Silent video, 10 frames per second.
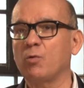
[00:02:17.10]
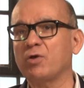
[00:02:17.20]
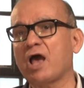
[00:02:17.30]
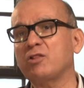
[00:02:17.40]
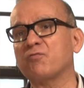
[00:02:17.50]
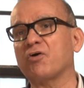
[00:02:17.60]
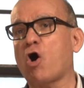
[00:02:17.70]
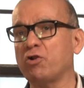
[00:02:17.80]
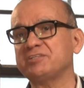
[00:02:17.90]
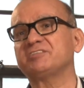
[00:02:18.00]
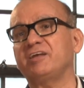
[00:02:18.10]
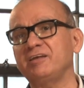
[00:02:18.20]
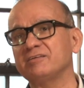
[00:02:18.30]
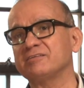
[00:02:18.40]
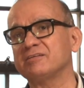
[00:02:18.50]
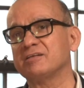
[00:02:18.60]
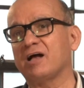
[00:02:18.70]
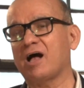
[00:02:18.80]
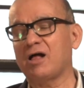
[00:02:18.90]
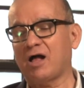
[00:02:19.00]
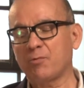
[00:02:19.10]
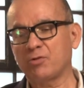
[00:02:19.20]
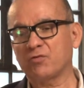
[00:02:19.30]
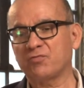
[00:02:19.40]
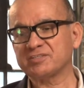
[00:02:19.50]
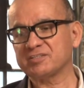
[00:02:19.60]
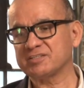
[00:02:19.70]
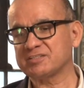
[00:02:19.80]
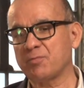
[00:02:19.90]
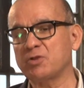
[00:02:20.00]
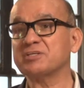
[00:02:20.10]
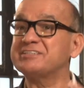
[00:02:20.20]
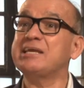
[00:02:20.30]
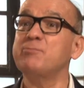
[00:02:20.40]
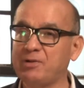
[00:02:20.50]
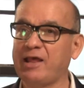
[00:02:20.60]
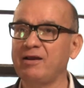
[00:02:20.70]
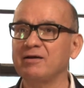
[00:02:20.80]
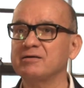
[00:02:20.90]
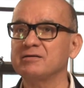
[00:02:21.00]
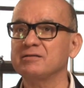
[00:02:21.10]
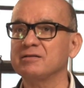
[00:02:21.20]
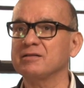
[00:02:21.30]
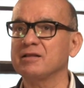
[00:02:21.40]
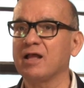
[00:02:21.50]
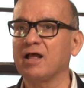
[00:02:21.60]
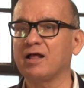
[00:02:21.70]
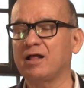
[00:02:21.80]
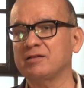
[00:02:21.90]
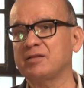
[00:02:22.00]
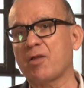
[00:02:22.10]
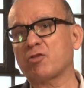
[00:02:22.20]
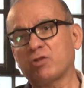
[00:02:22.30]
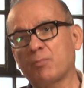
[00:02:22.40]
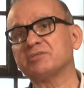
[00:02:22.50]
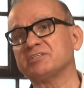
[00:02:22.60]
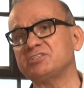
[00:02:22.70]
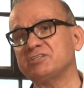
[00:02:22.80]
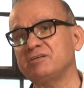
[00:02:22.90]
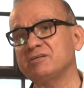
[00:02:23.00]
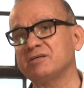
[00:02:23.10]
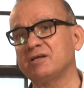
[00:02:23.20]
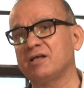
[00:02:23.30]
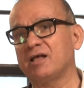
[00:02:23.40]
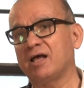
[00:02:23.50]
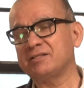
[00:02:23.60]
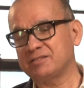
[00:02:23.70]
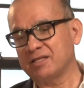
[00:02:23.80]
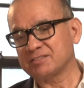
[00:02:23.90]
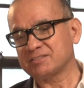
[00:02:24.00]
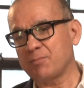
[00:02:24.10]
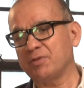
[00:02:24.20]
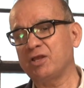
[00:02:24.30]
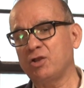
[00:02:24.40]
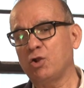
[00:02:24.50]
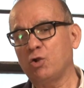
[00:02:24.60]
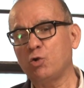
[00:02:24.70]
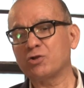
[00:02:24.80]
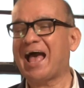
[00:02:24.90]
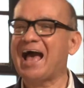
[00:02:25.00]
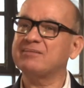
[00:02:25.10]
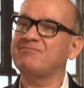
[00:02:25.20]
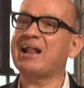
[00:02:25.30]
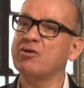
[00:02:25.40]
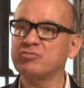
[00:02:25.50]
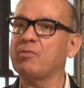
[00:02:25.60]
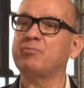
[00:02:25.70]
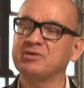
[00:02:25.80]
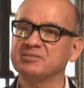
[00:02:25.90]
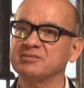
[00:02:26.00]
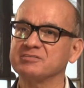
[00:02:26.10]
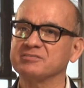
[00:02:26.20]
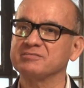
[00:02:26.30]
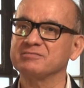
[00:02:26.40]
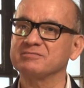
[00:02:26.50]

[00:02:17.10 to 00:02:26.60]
Well, I'd look for honesty. I would look for somebody who's a team player, depending on their position. And somebody who could add value to my business.